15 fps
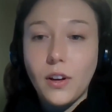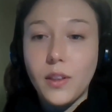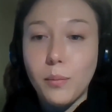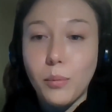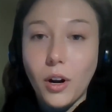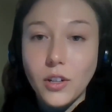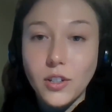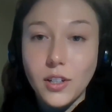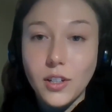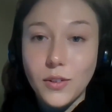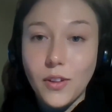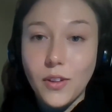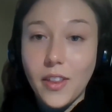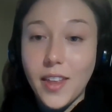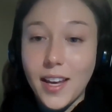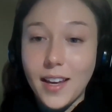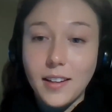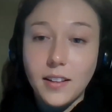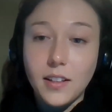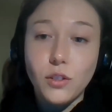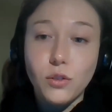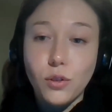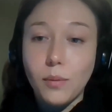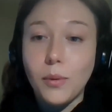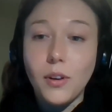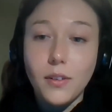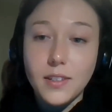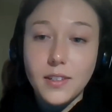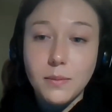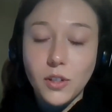on the project so that they can
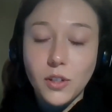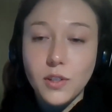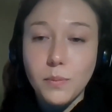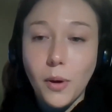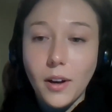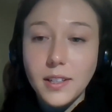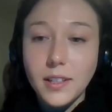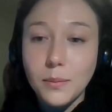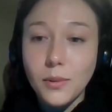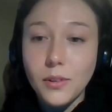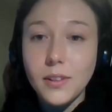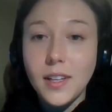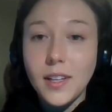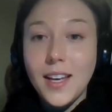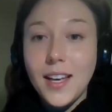contribute as much as possible.